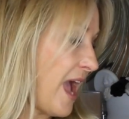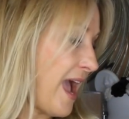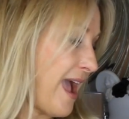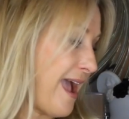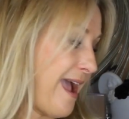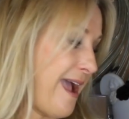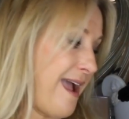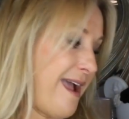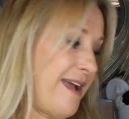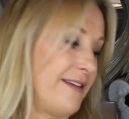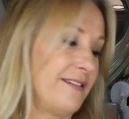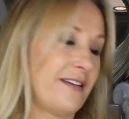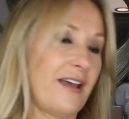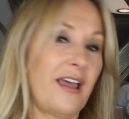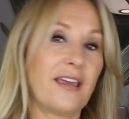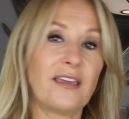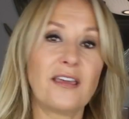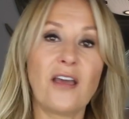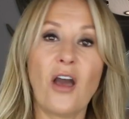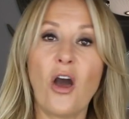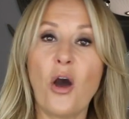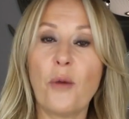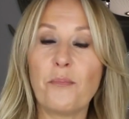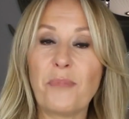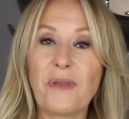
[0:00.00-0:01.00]
and I
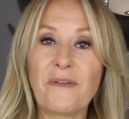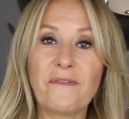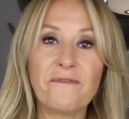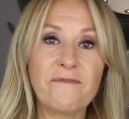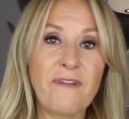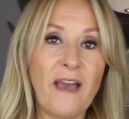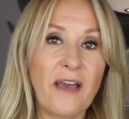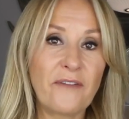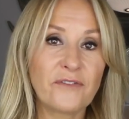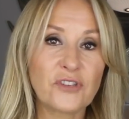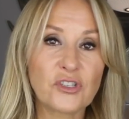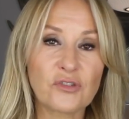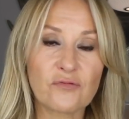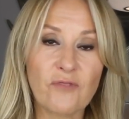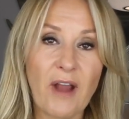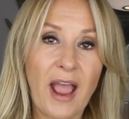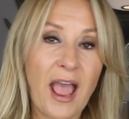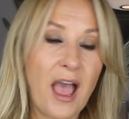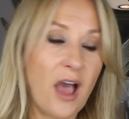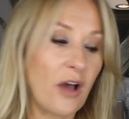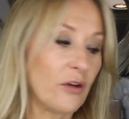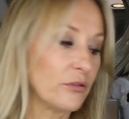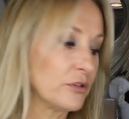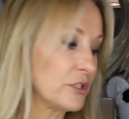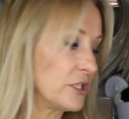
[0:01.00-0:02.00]
can't be faffed
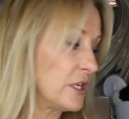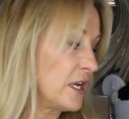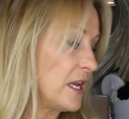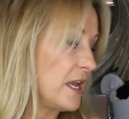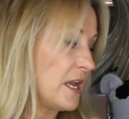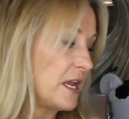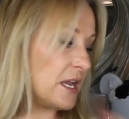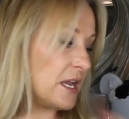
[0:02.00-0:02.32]
around